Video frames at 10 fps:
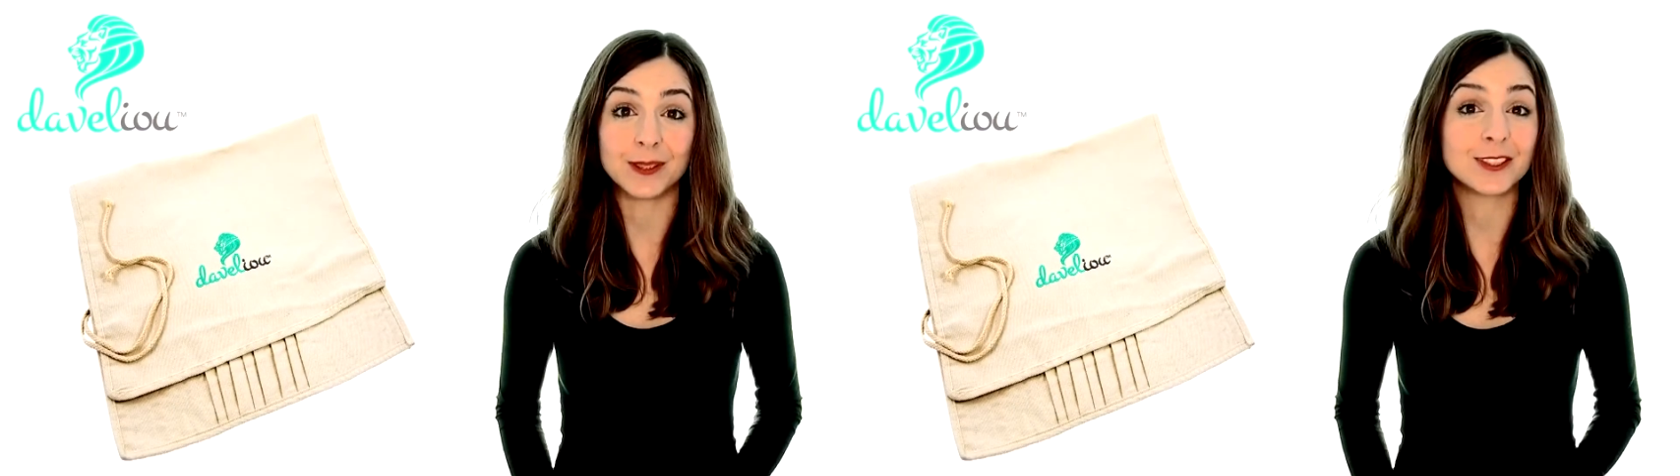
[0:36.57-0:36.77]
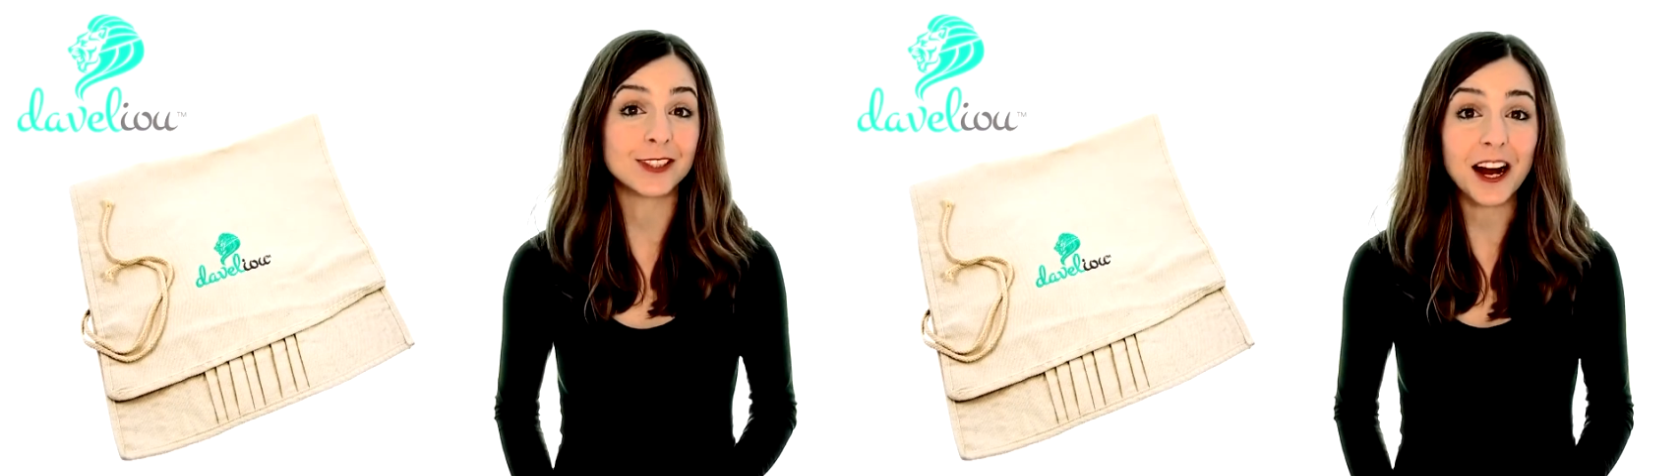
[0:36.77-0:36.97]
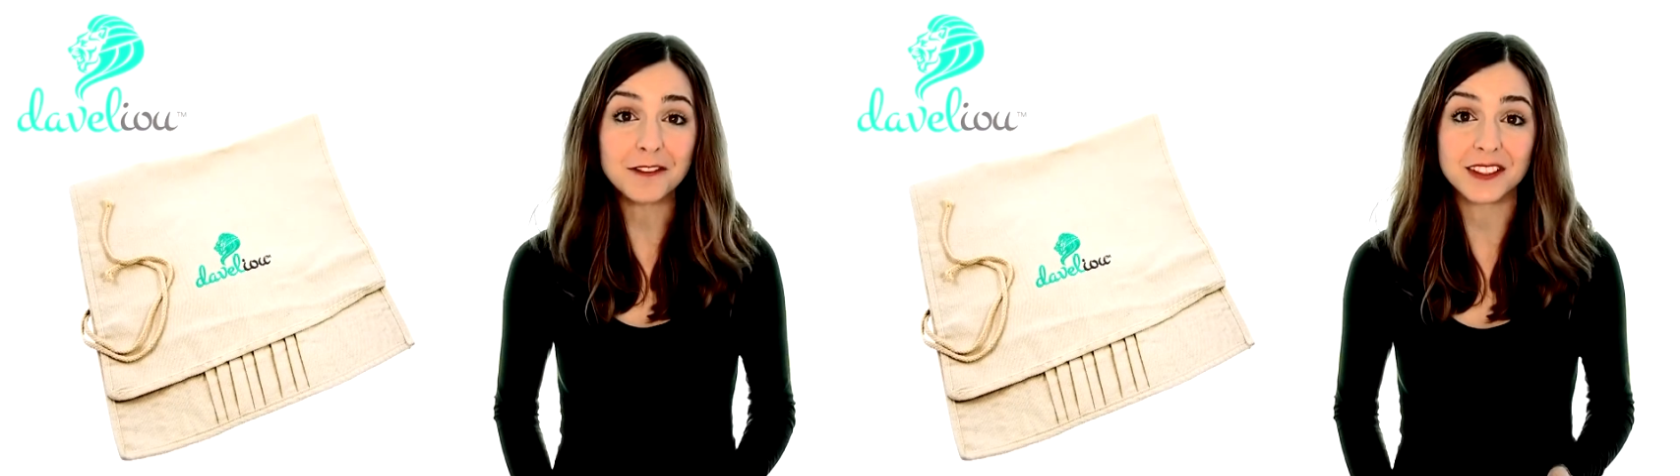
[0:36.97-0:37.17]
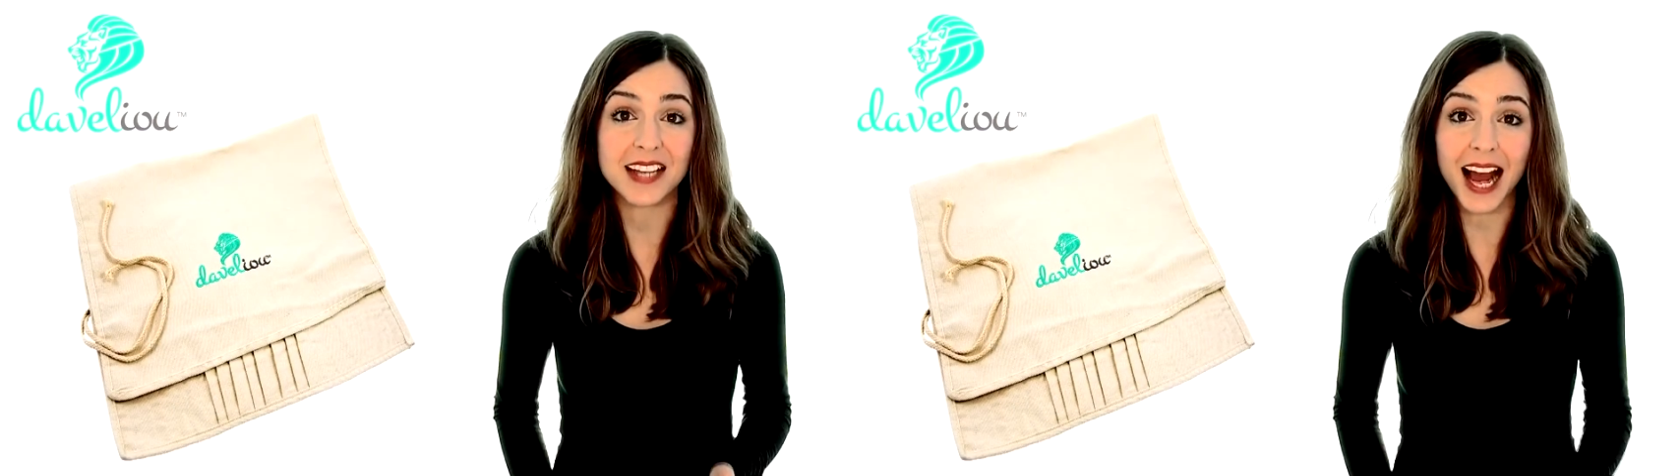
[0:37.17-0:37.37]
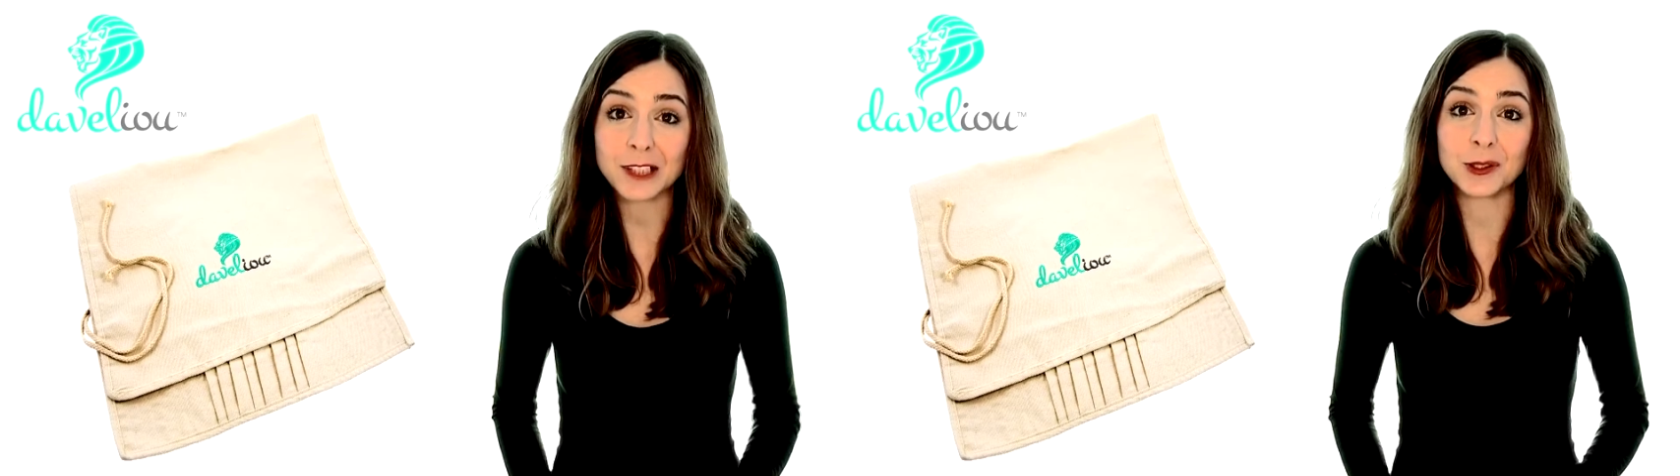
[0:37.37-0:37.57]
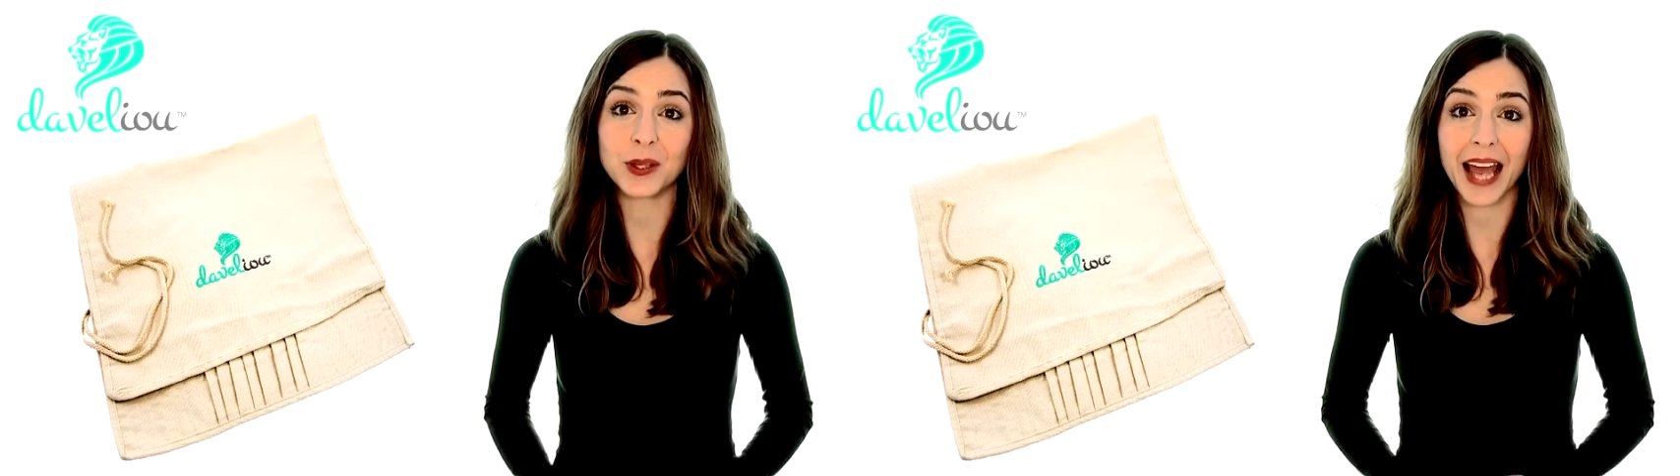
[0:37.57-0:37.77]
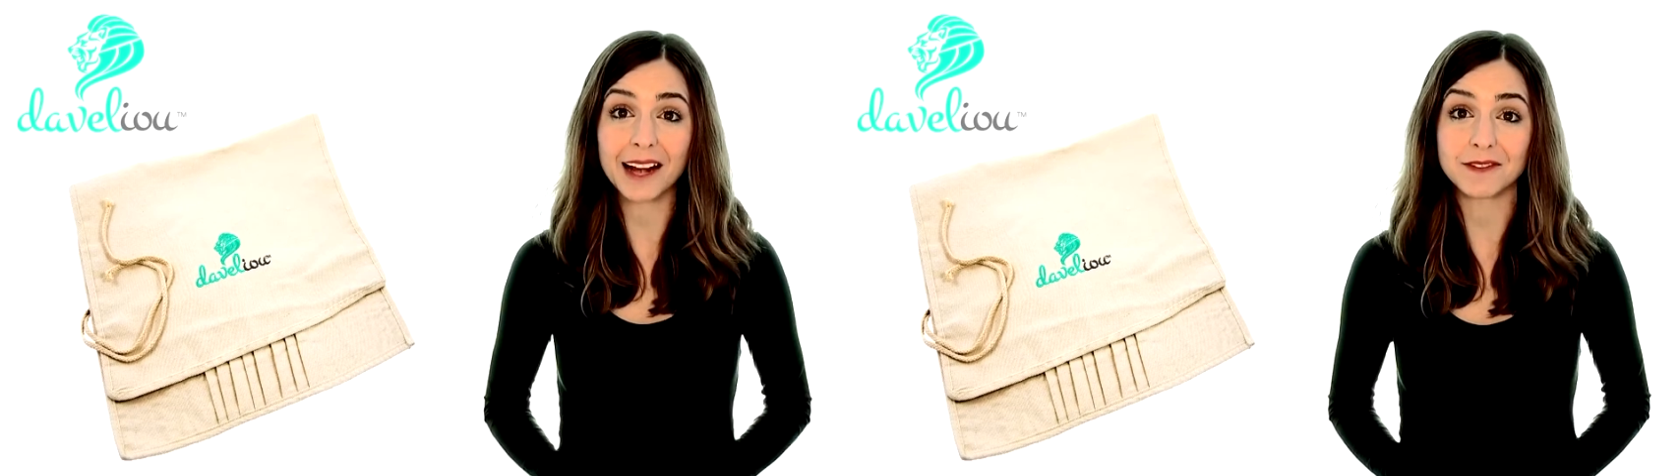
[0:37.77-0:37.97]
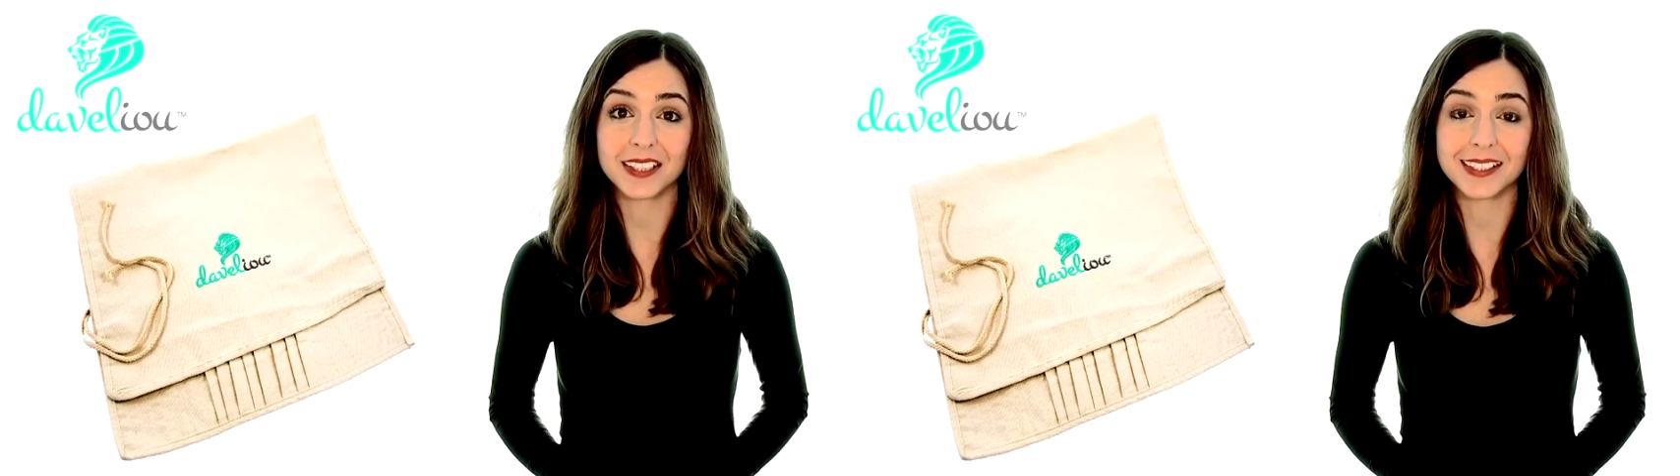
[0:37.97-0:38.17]
soft, natural
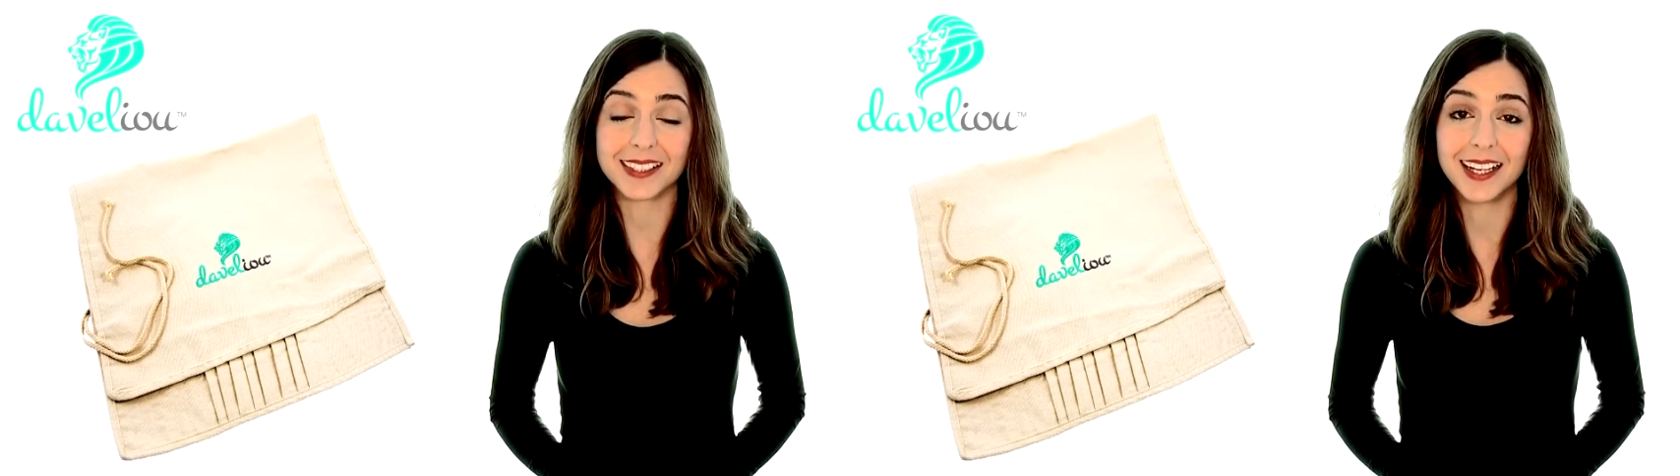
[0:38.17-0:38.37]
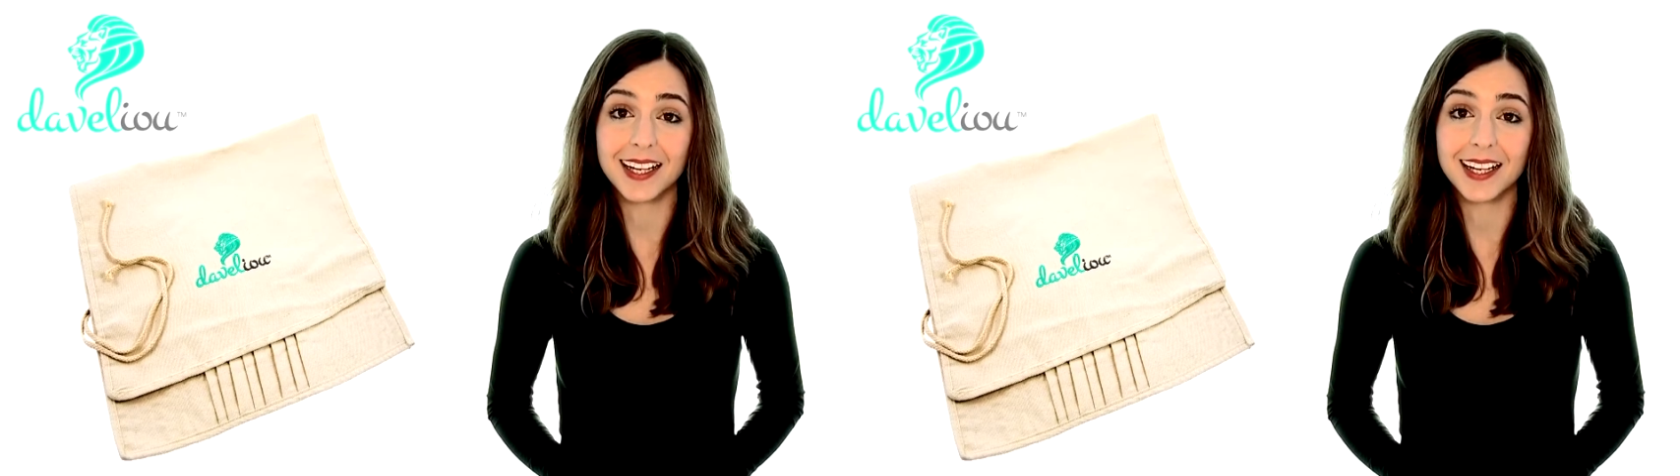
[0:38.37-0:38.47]
canvas